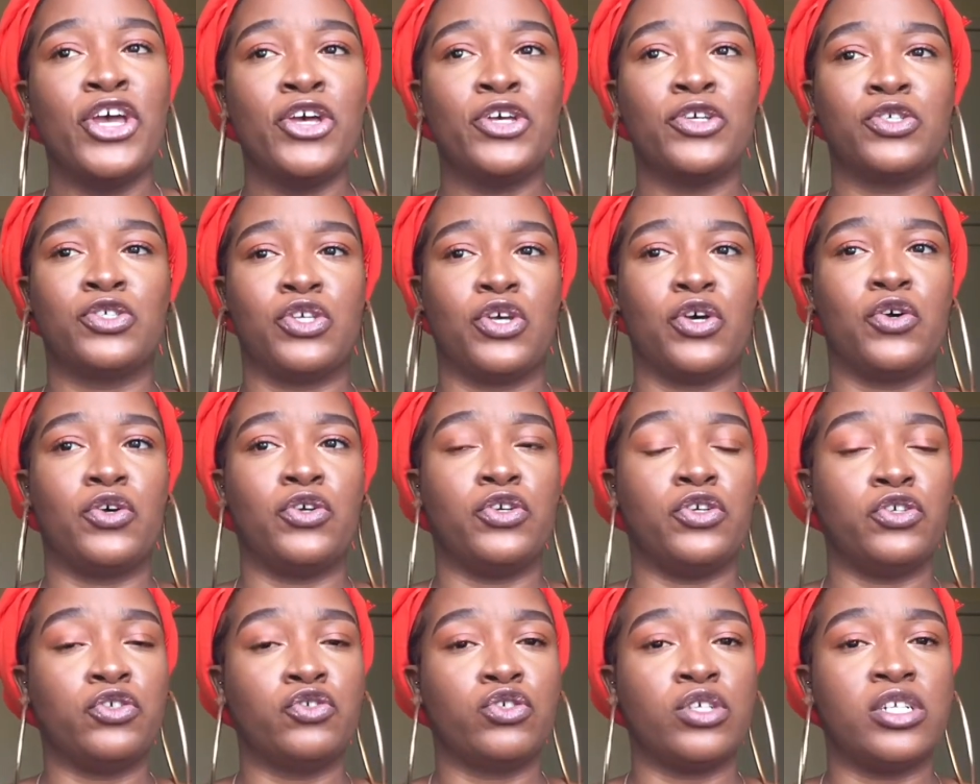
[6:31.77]
So
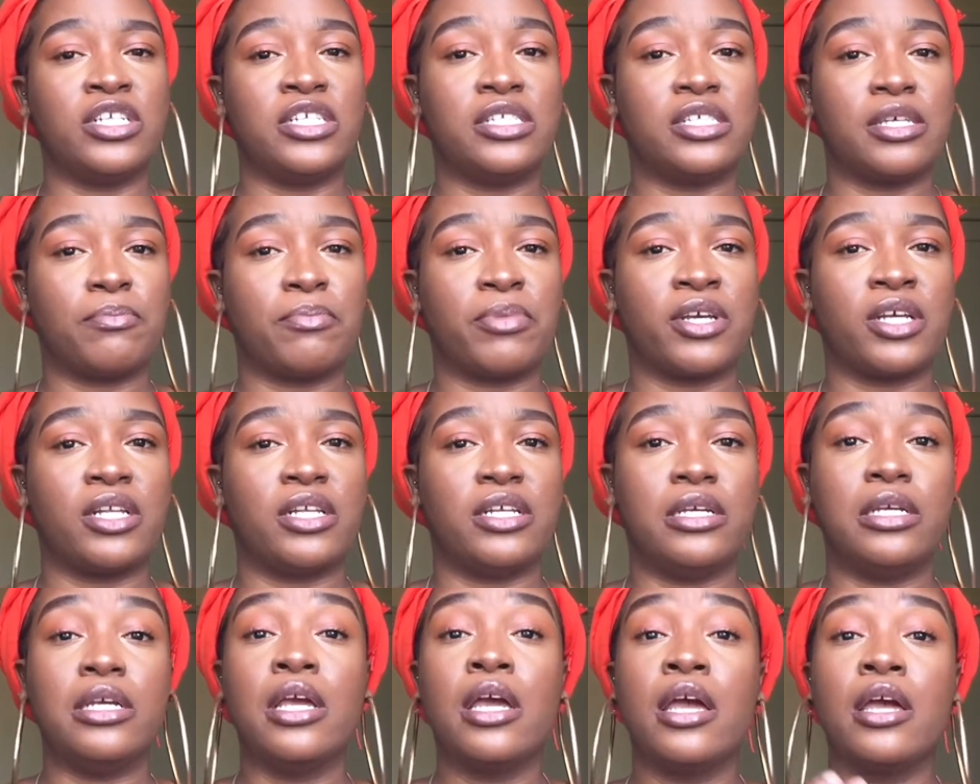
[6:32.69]
usually
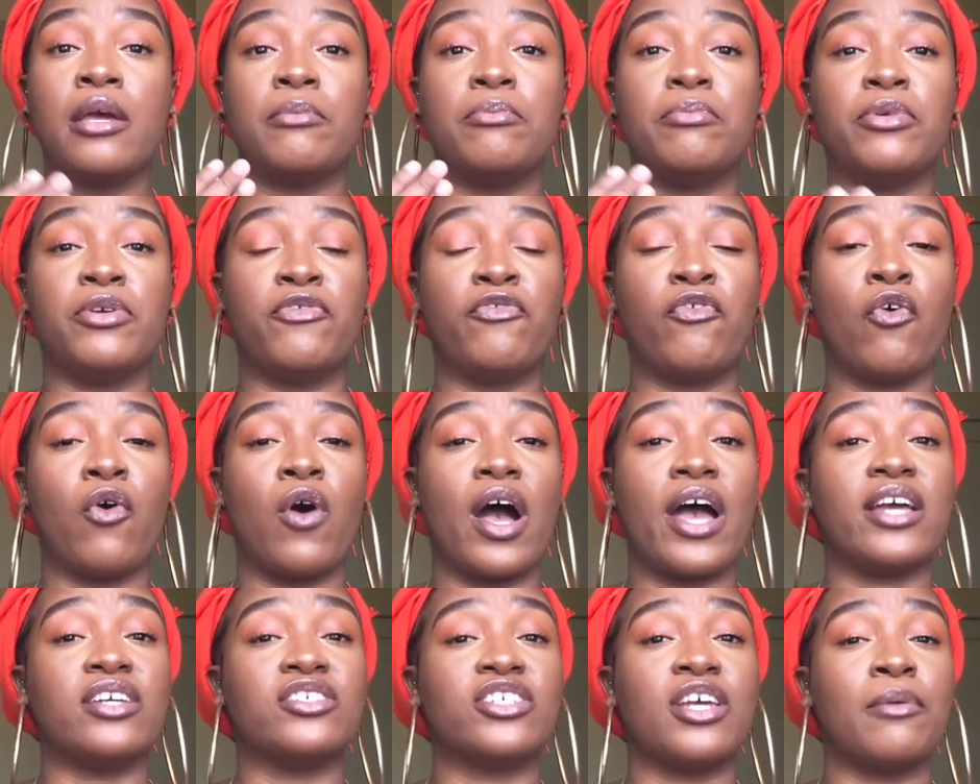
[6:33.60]
typically before
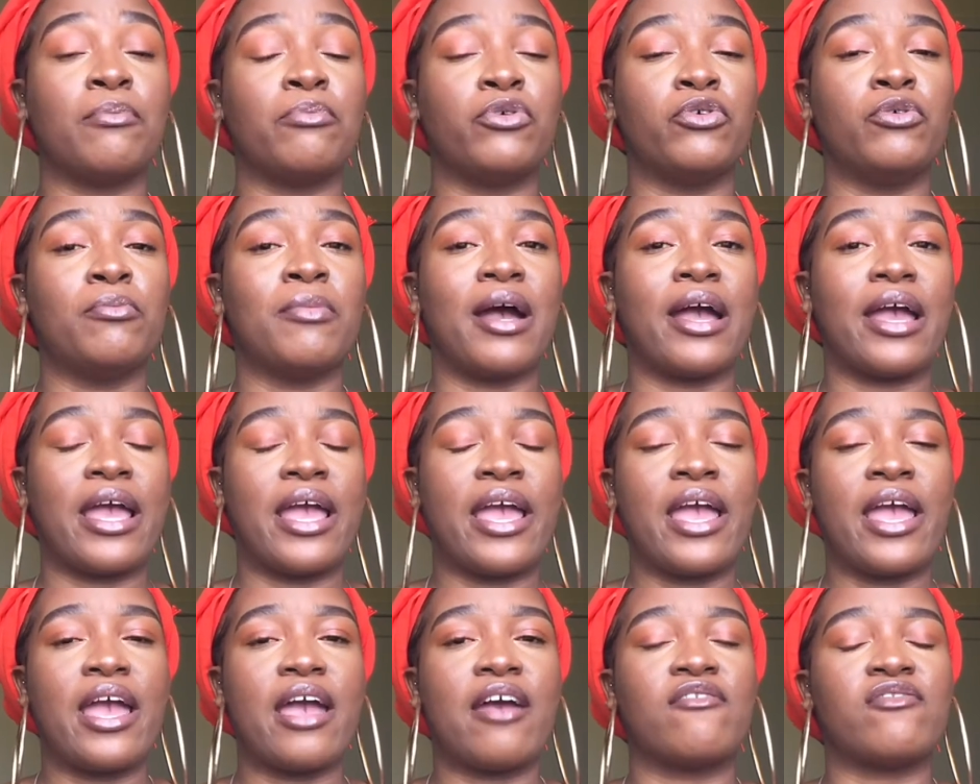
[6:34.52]
I shampoo my
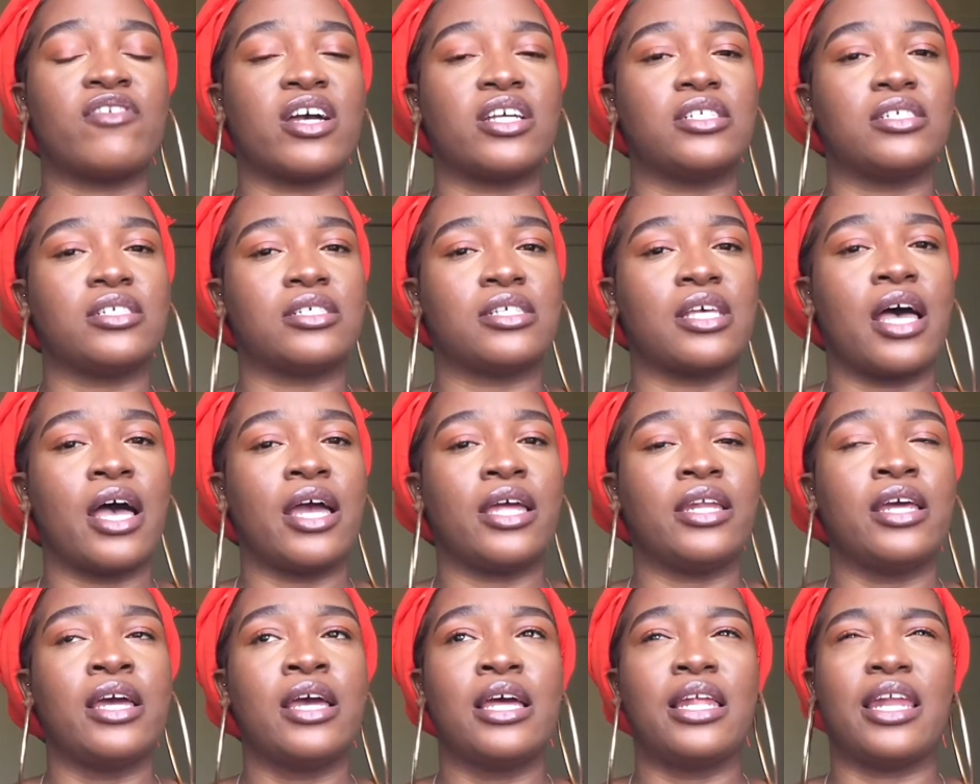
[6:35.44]
hair, if I
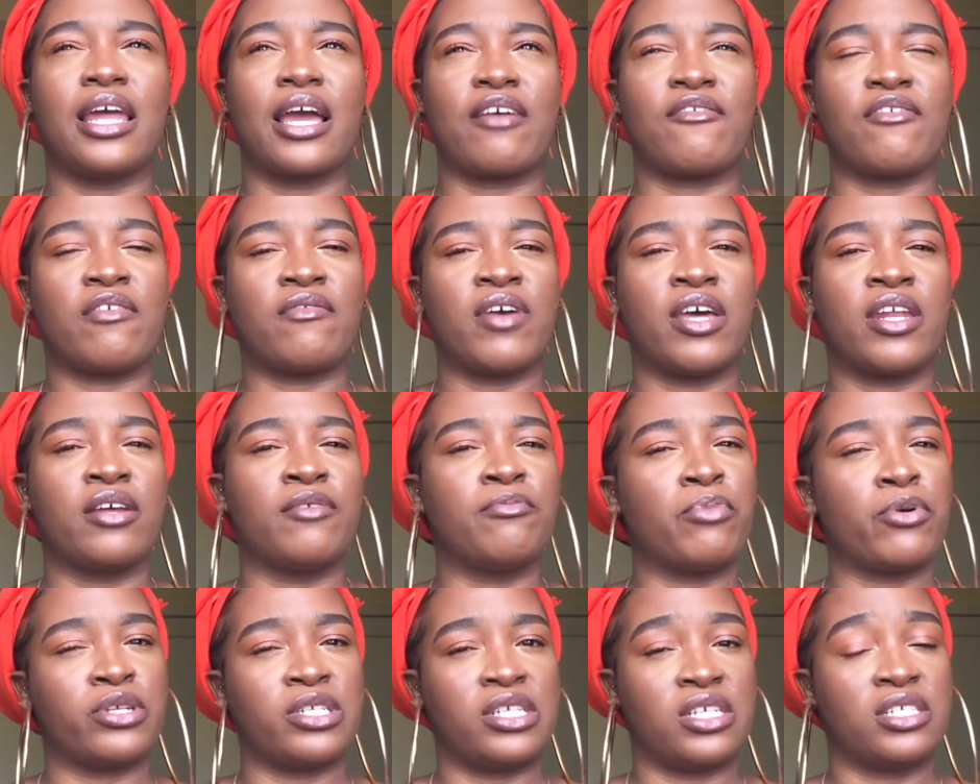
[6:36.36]
decide, like if I've had a
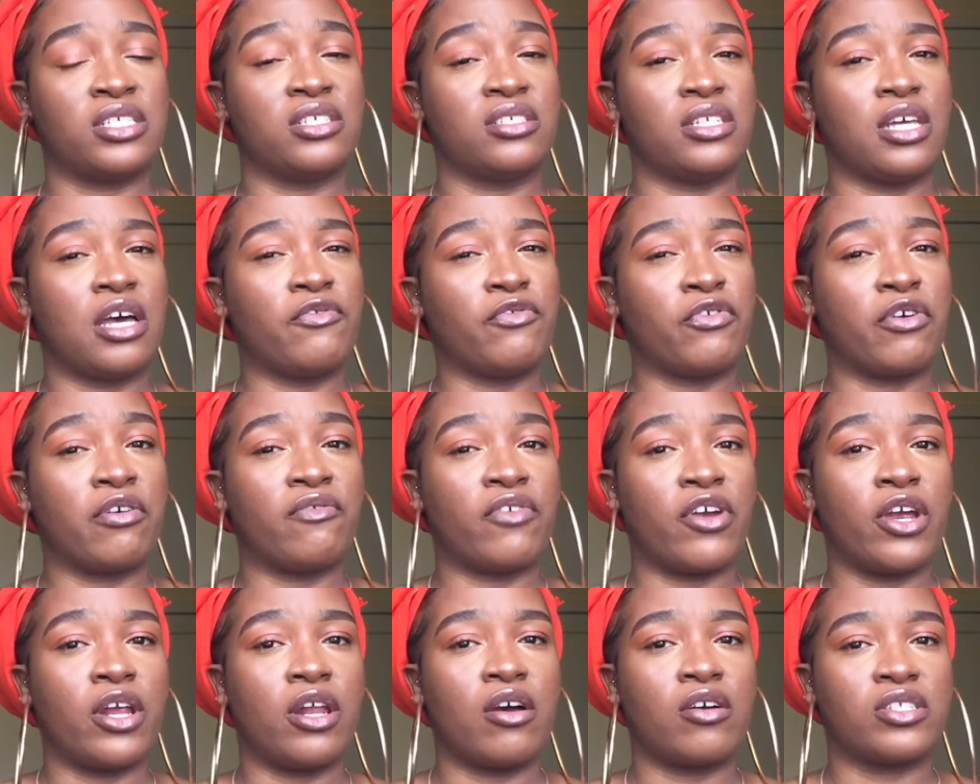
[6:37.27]
protective style for a
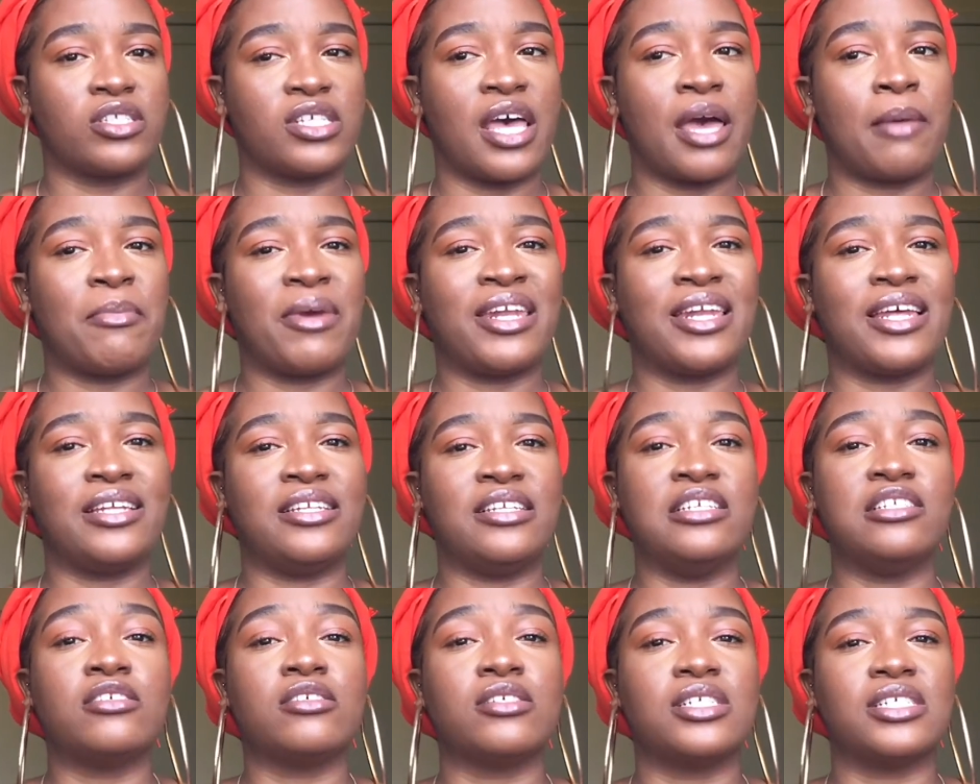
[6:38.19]
very long time and I
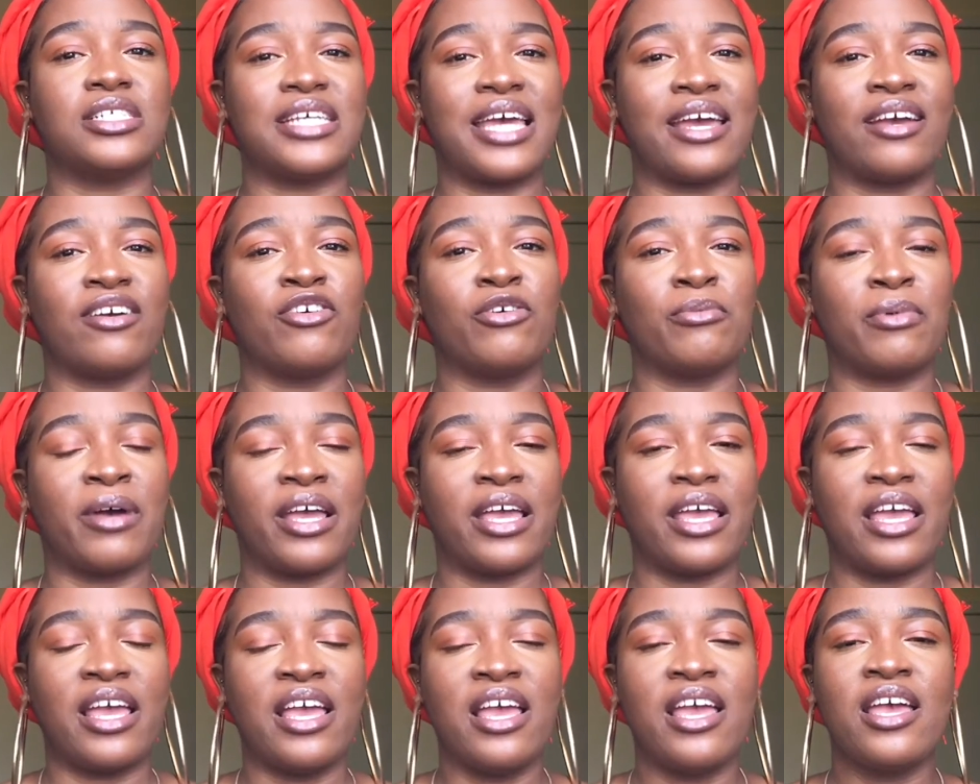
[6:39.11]
need to detangle my
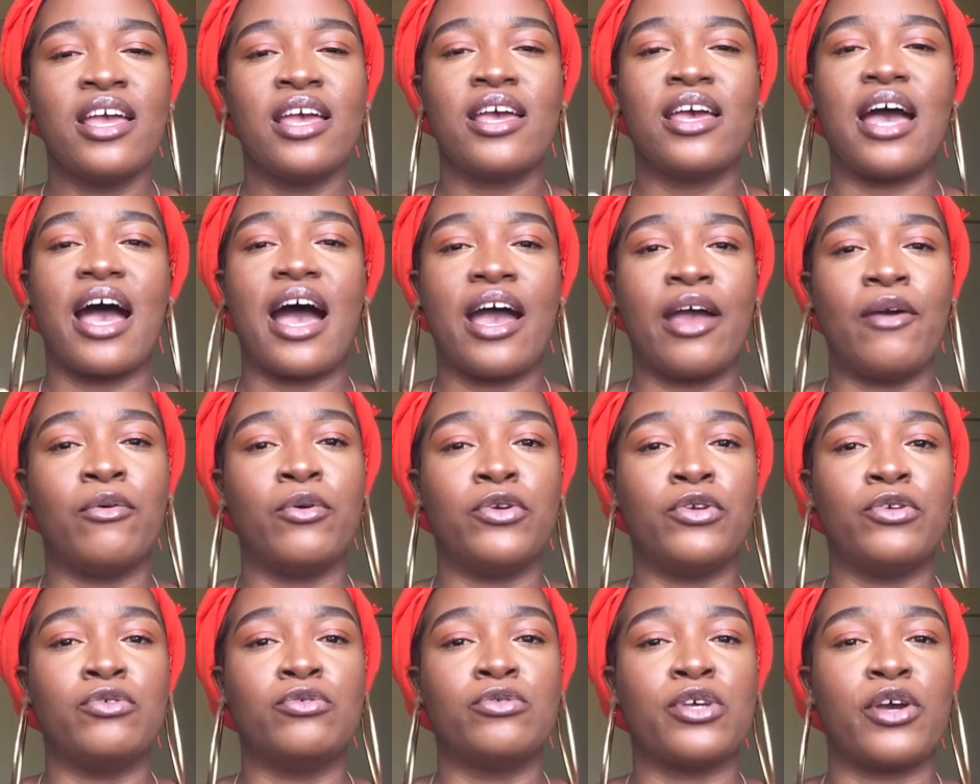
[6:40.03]
hair, I will
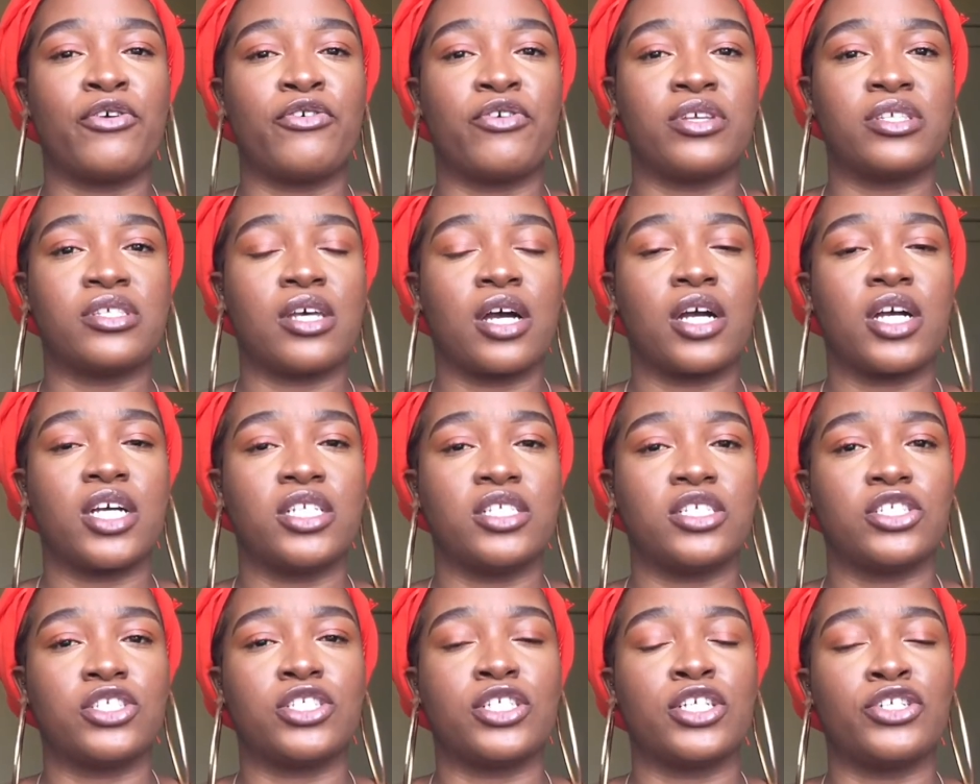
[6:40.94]
use a rinse out
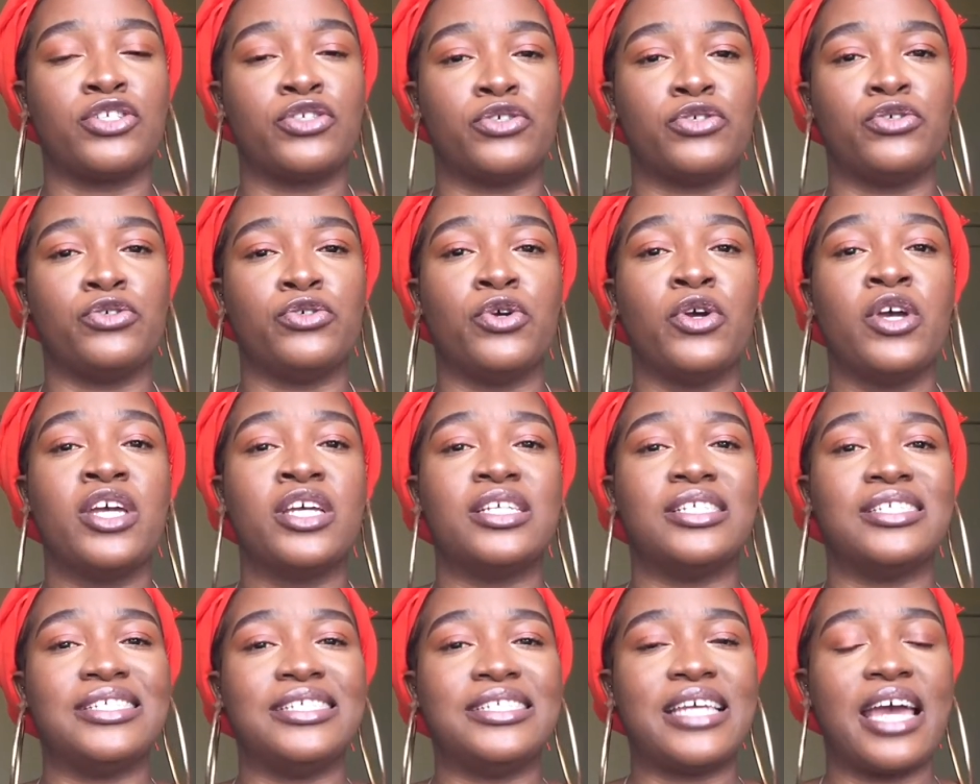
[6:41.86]
conditioner to
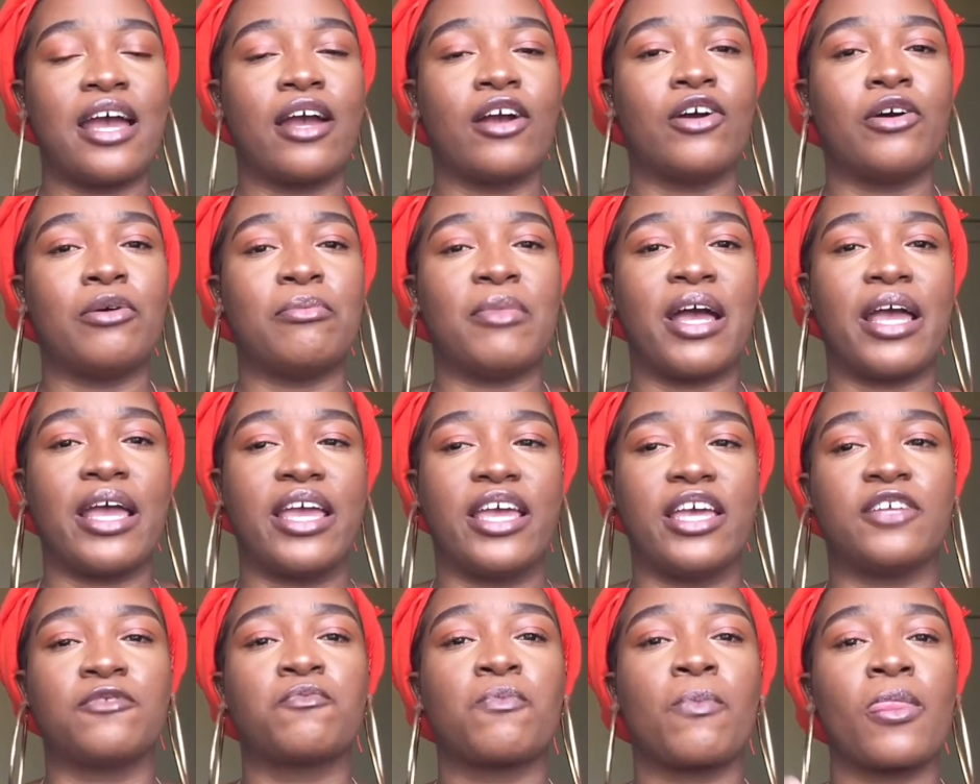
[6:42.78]
detangle my
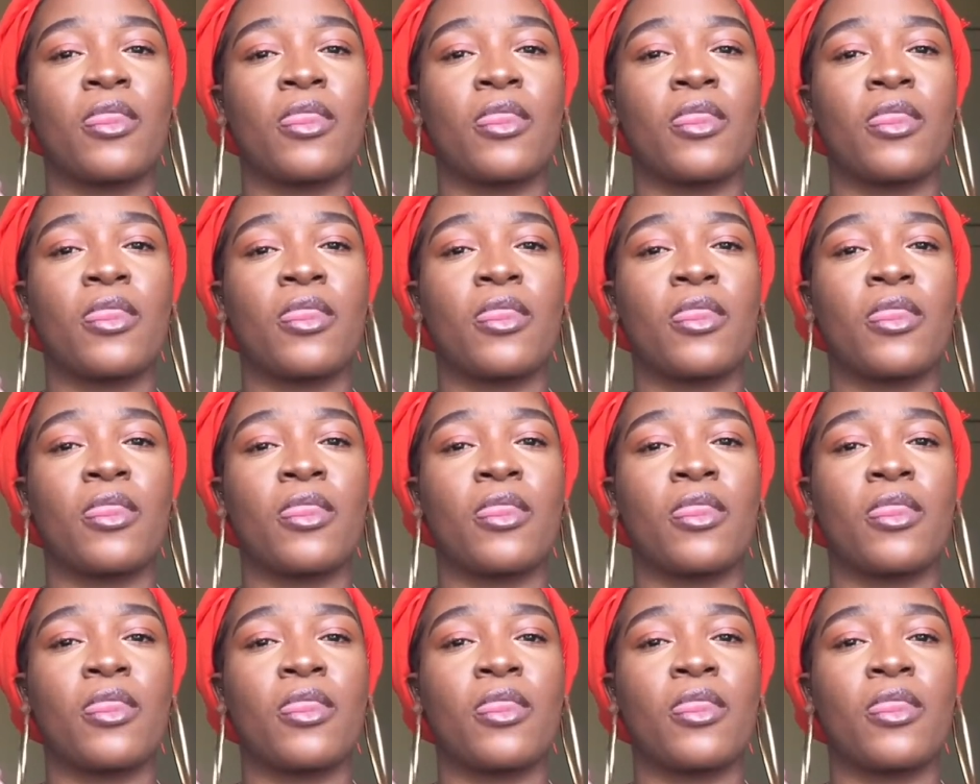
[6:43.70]
hair.